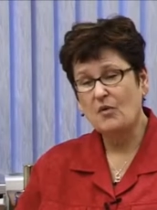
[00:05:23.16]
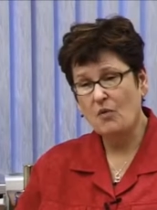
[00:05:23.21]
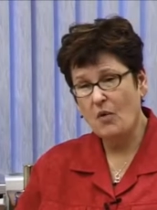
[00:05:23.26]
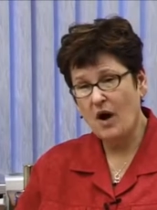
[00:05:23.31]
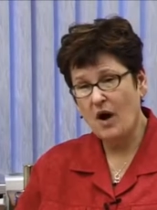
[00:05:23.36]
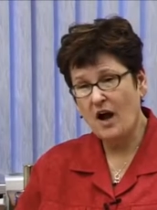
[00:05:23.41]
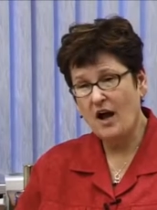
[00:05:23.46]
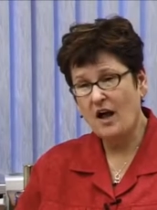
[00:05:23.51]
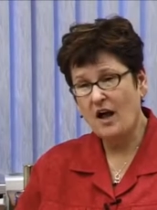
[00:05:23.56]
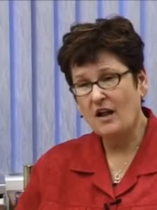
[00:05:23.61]

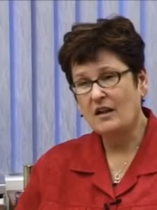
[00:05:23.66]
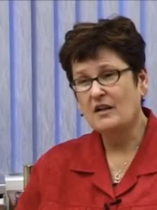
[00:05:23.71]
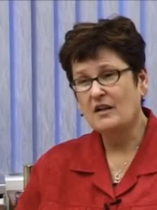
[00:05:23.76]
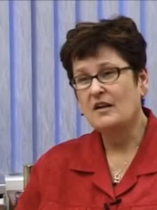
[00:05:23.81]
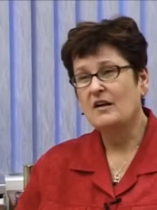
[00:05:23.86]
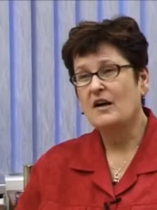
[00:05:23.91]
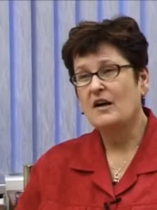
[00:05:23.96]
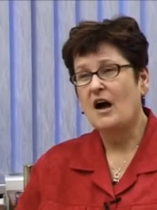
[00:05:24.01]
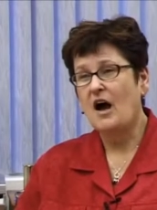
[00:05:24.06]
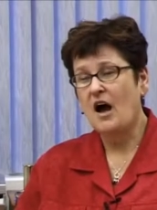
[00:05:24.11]
while
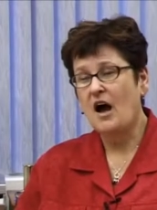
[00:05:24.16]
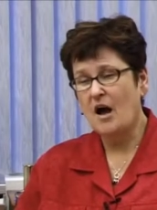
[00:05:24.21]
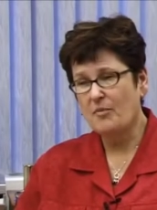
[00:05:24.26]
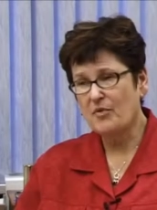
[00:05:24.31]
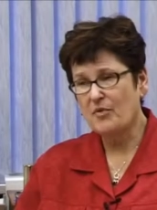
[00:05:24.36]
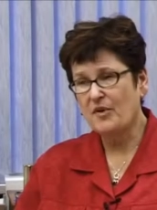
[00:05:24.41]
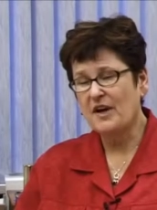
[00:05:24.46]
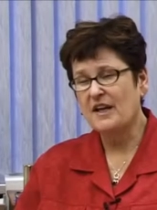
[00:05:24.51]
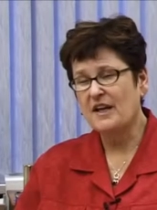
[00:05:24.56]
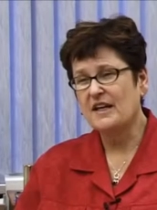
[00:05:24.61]

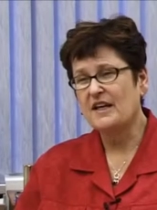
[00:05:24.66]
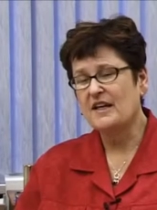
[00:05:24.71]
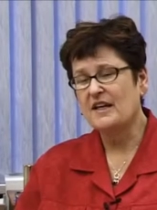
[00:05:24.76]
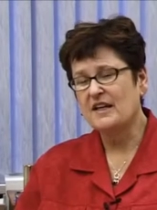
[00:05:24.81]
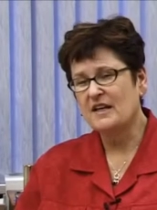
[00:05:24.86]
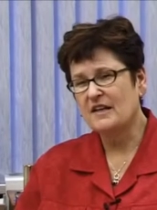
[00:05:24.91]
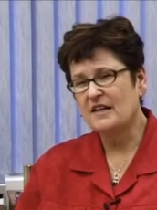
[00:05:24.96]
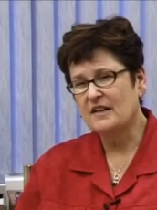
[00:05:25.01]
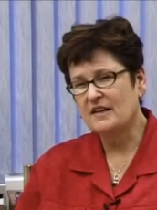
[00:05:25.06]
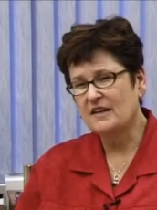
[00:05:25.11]

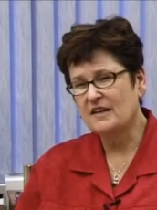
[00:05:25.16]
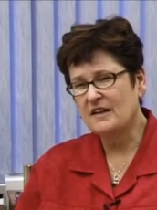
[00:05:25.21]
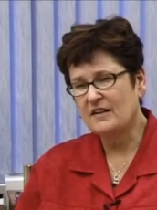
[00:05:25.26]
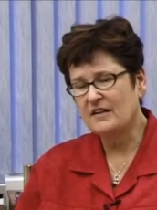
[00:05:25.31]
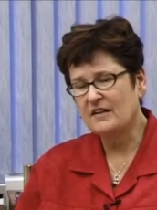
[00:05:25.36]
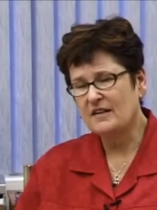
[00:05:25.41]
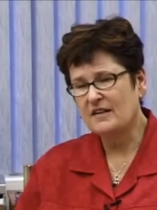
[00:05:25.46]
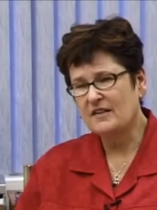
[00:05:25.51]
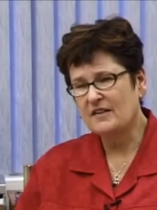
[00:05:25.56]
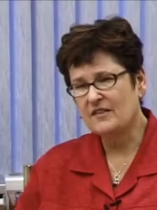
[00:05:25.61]
operating
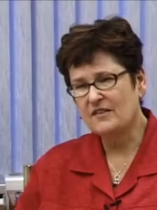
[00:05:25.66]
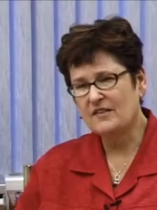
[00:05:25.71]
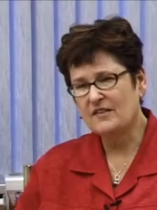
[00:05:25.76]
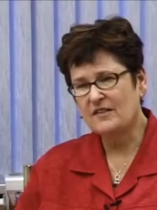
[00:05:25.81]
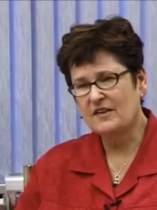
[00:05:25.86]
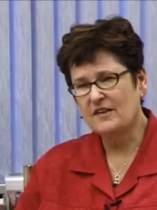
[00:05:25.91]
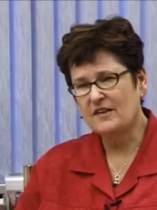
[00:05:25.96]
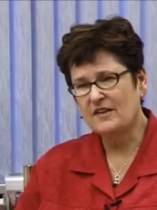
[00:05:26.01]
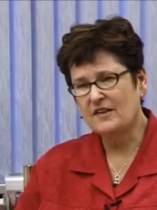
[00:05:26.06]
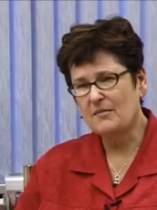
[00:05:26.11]
in this
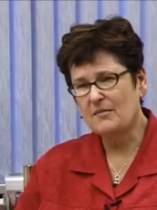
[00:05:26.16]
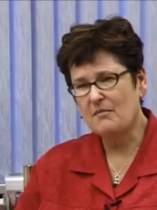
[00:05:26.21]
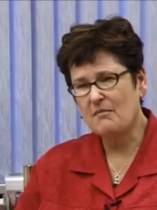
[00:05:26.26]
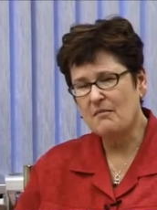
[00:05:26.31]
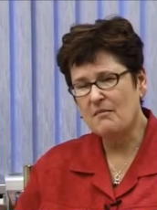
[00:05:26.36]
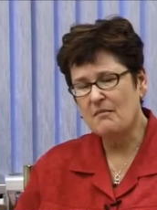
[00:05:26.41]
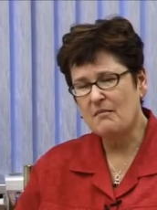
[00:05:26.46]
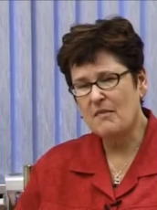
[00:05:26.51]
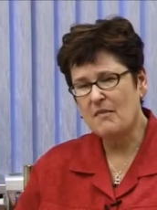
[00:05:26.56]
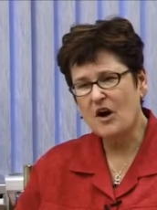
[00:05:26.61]
uh,
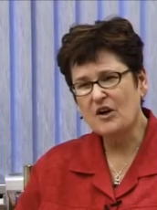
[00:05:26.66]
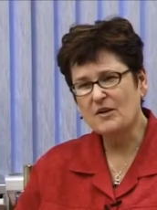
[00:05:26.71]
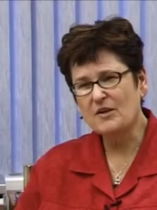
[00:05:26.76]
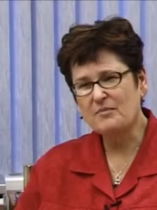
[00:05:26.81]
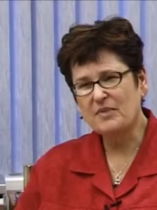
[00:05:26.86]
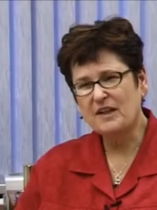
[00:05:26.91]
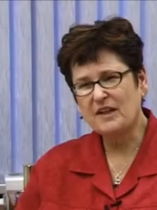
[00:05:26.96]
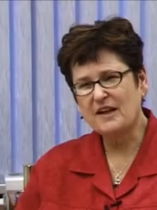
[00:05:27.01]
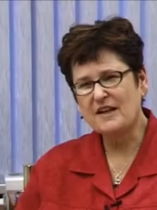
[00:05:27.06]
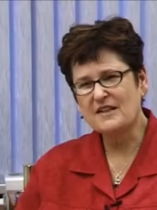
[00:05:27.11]

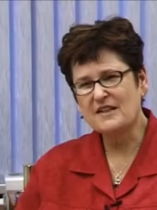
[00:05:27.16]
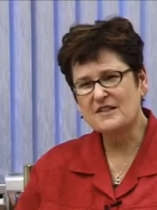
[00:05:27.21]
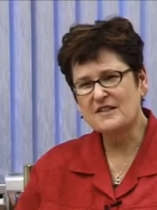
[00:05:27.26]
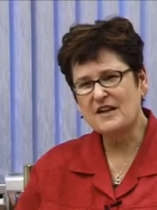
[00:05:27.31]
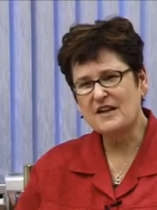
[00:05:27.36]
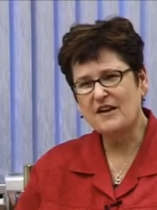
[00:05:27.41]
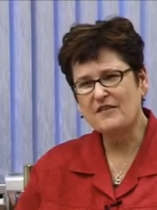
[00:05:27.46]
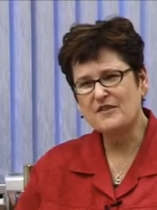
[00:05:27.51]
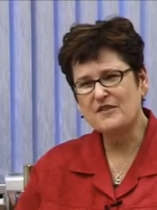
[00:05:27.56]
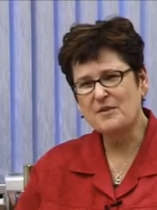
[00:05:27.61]
marketplace
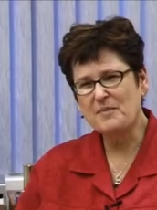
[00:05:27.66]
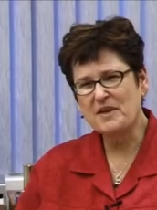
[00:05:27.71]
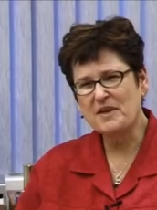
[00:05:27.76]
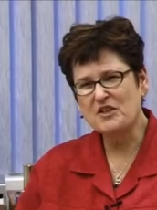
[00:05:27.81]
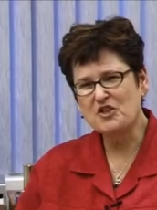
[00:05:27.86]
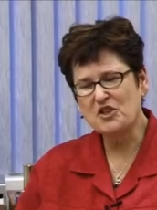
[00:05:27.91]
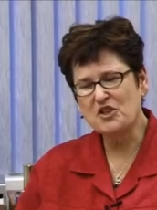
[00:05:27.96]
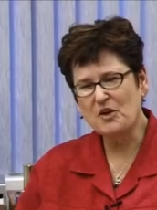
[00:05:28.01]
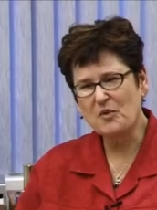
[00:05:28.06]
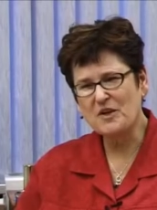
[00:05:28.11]
of
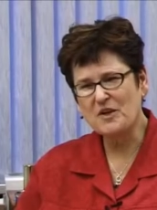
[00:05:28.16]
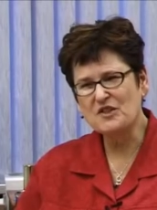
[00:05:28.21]
diminishing